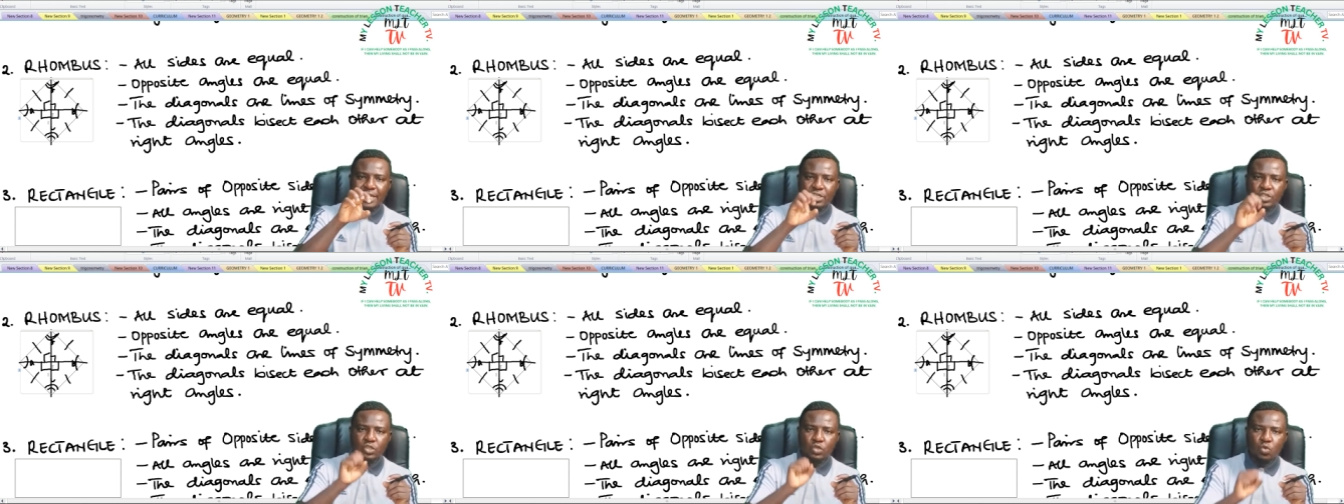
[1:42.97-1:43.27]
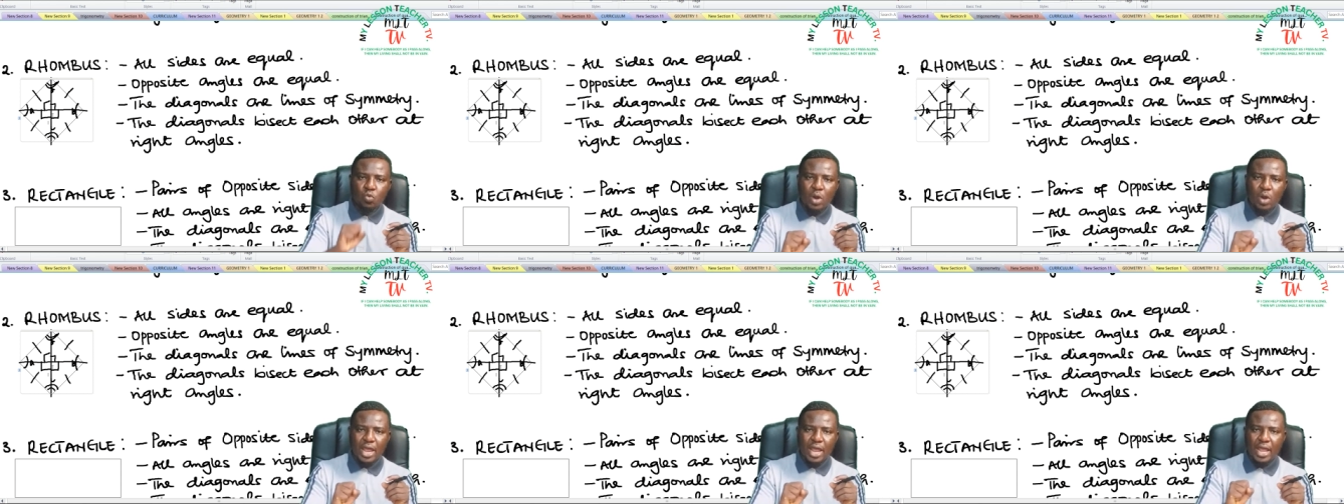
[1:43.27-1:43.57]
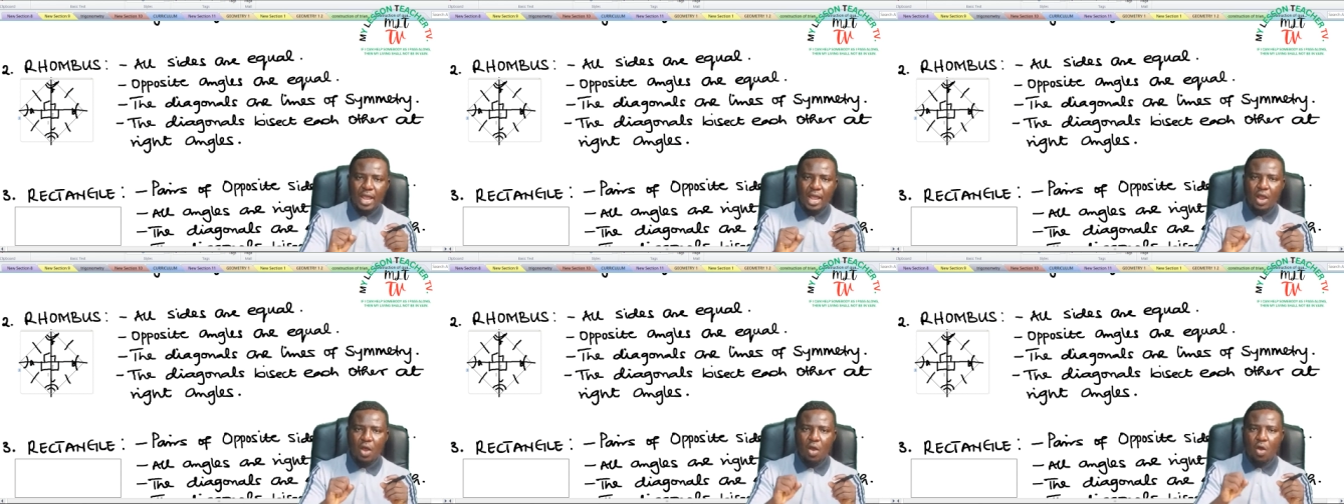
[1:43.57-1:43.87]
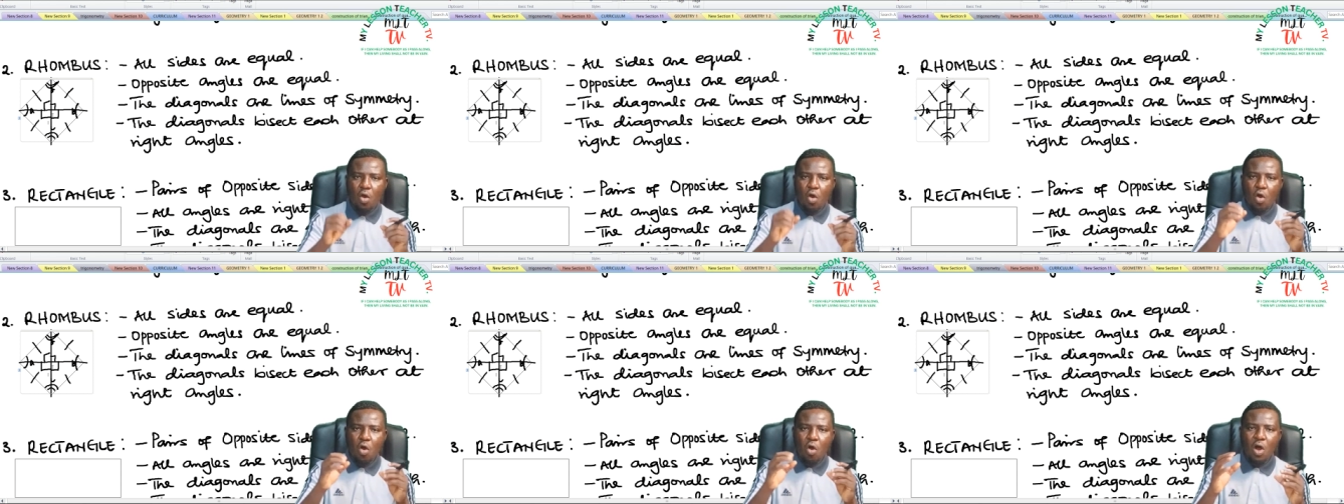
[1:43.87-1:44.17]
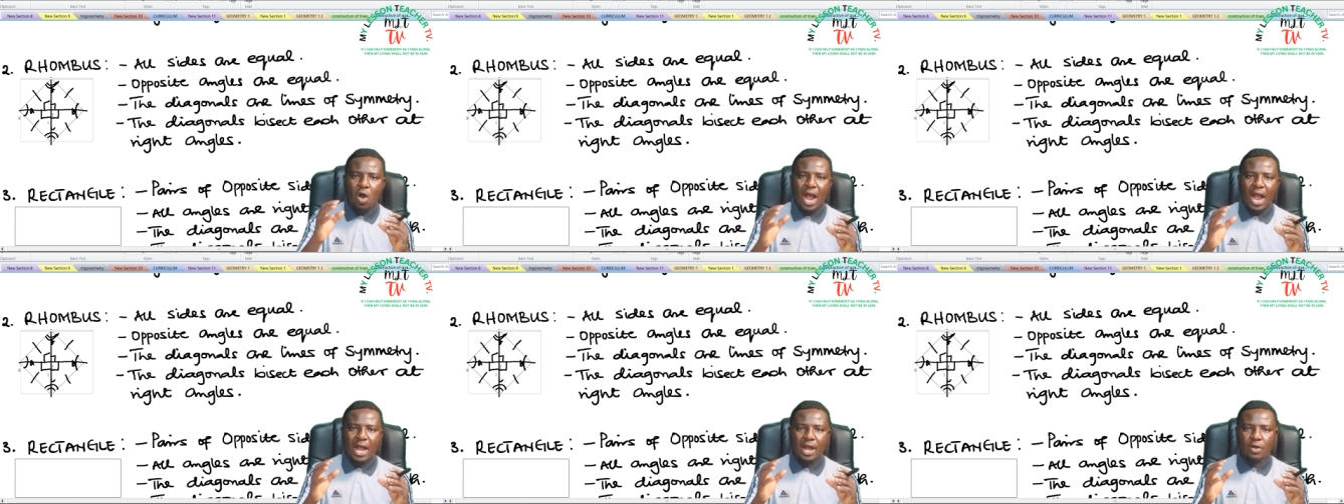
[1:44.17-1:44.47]
in a square,
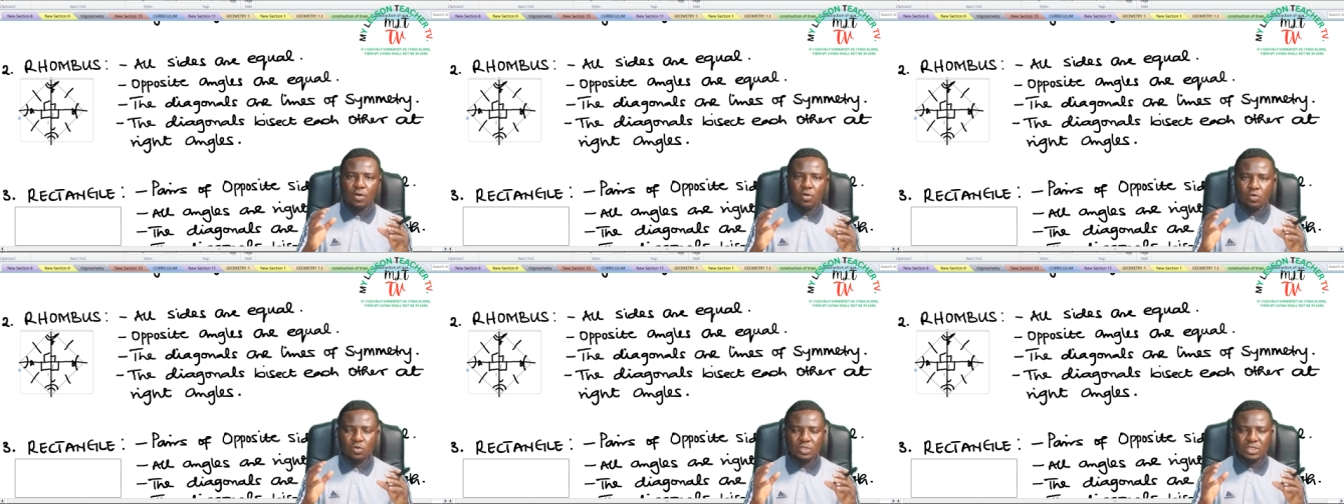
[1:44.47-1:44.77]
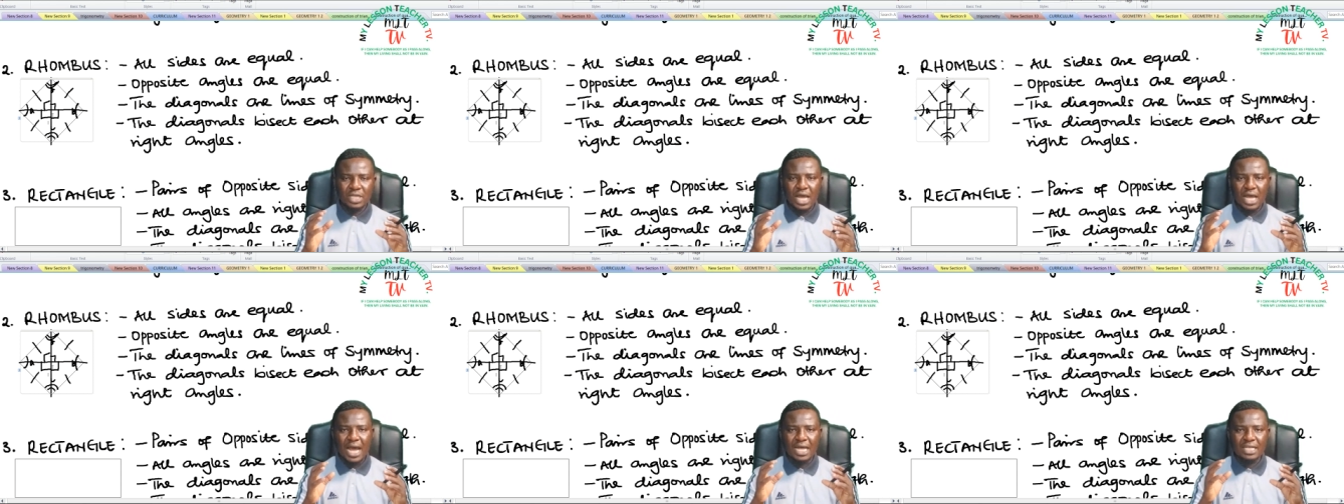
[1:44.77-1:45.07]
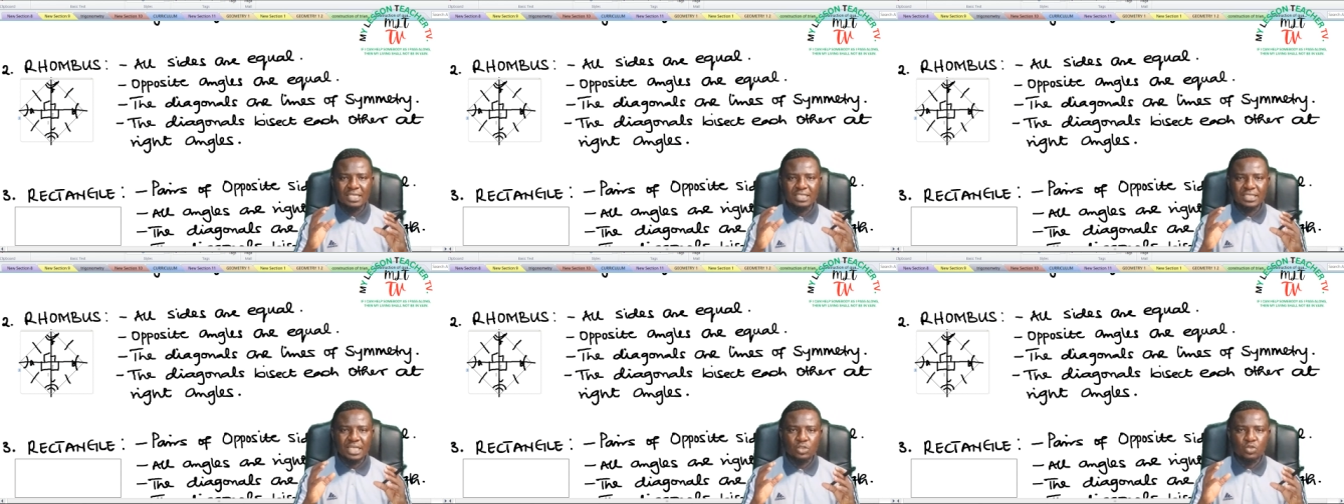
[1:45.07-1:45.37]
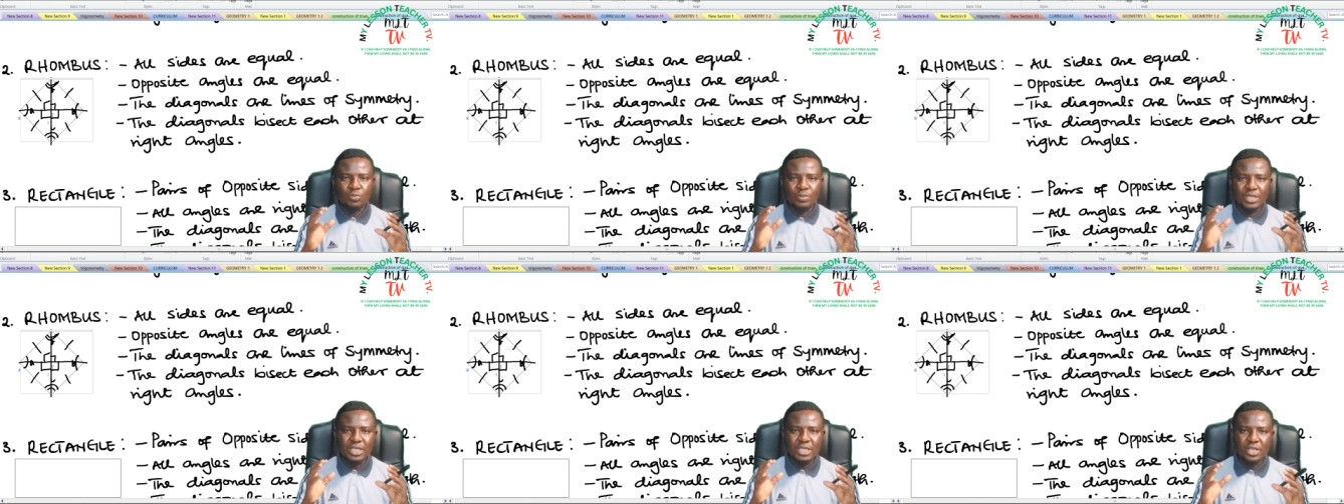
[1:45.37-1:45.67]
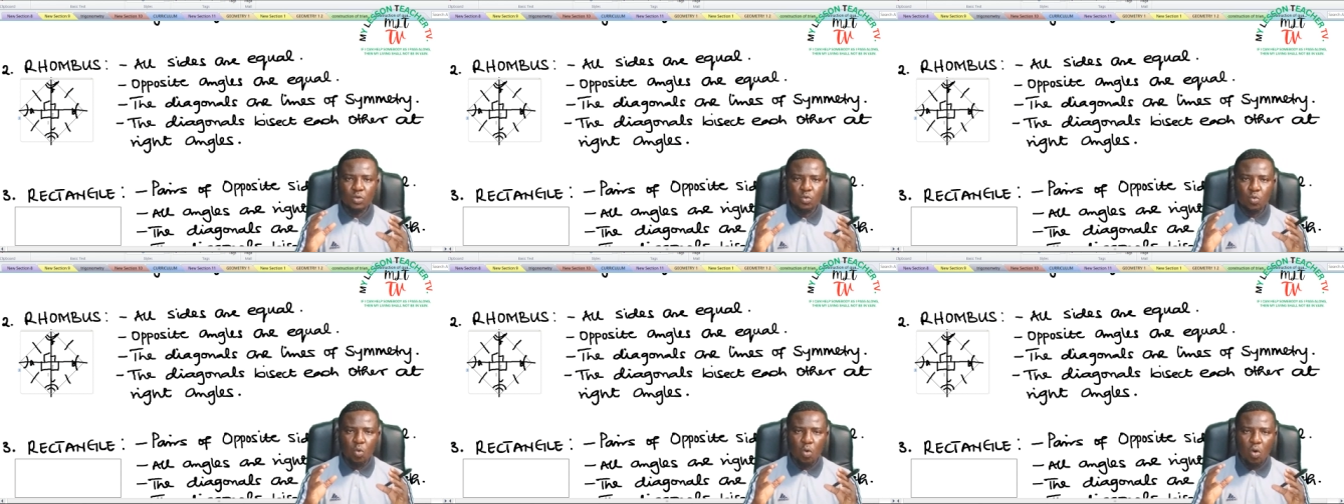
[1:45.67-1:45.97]
all angles are said to be
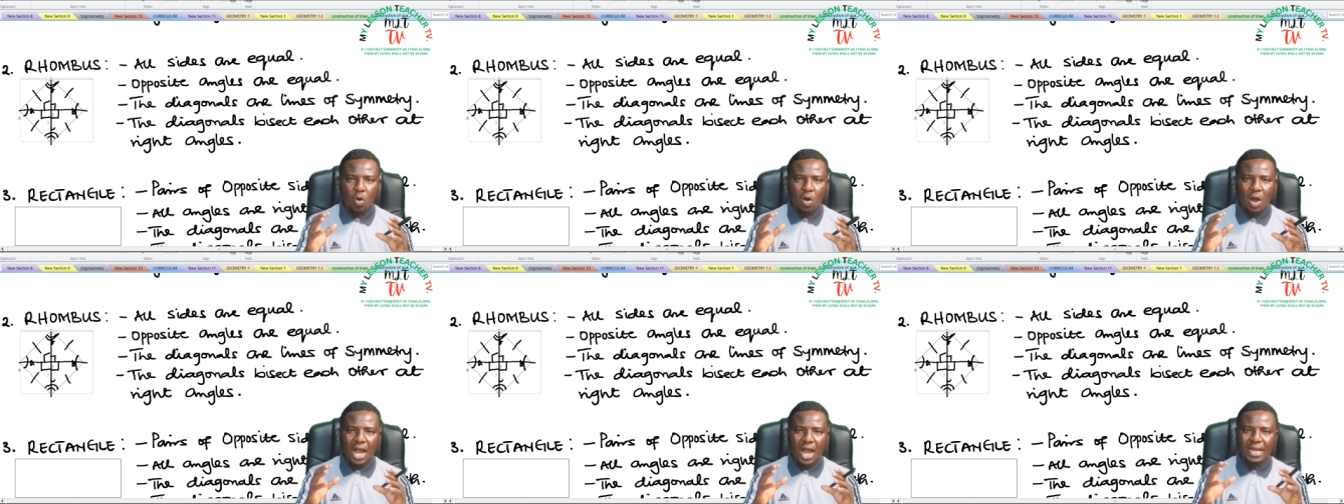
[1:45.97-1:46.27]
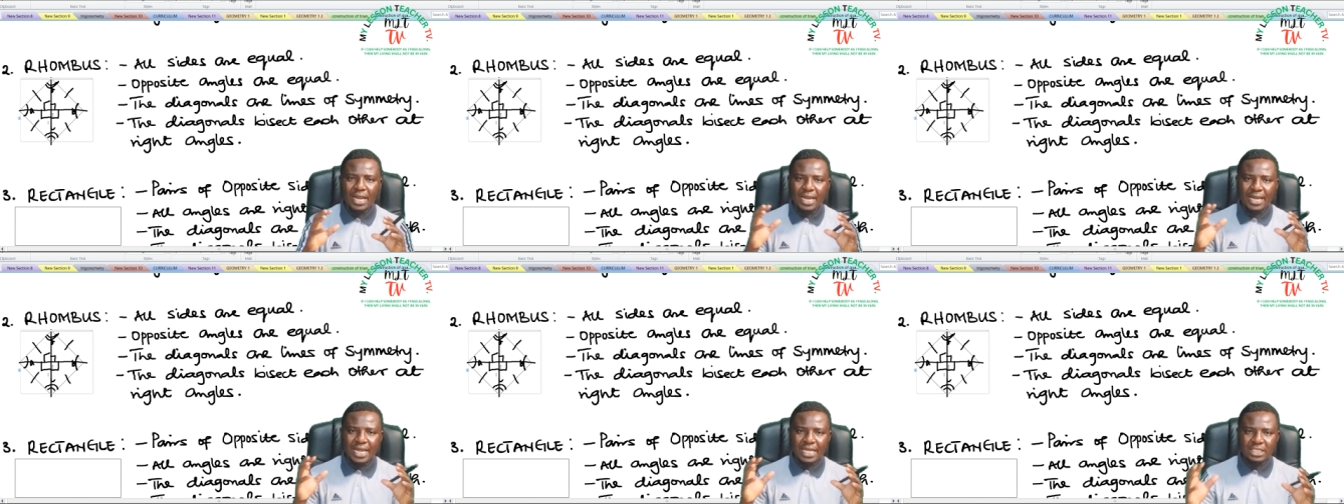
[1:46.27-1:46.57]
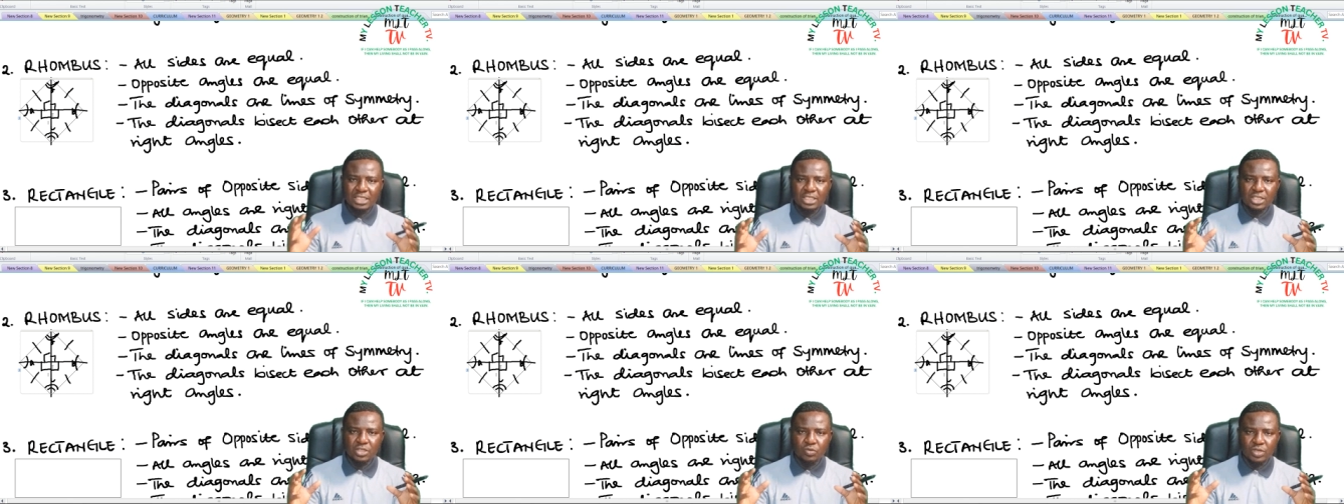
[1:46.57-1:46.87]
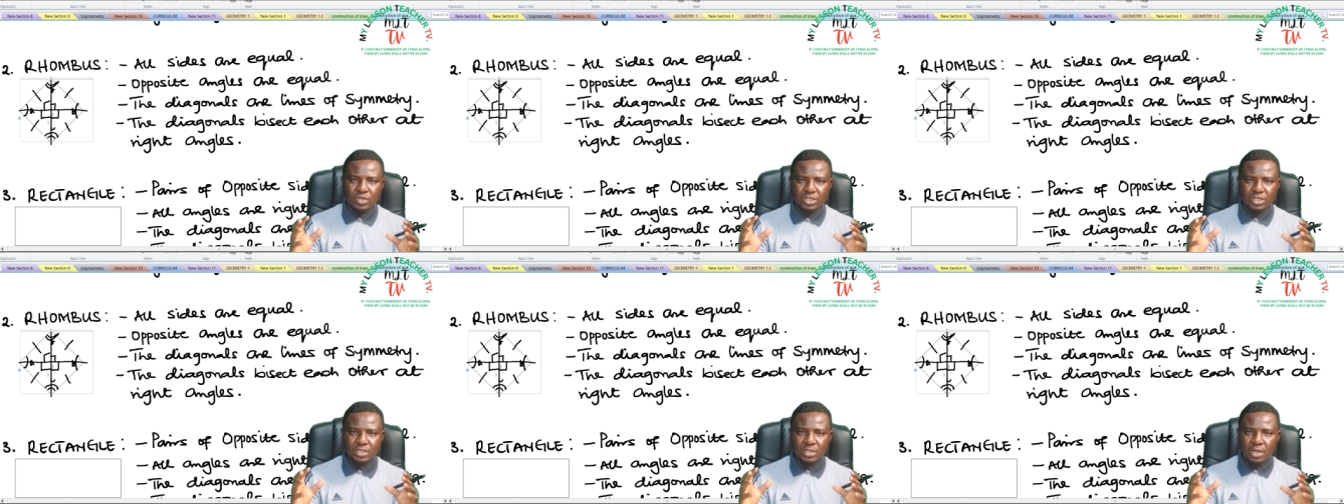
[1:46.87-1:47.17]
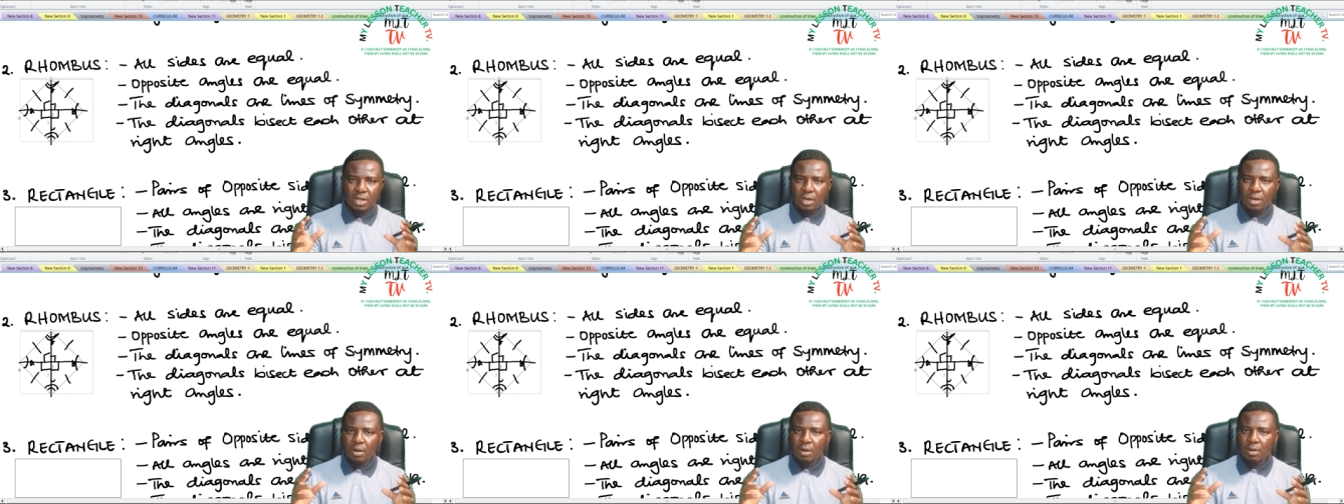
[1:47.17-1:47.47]
equal and are 90 degrees.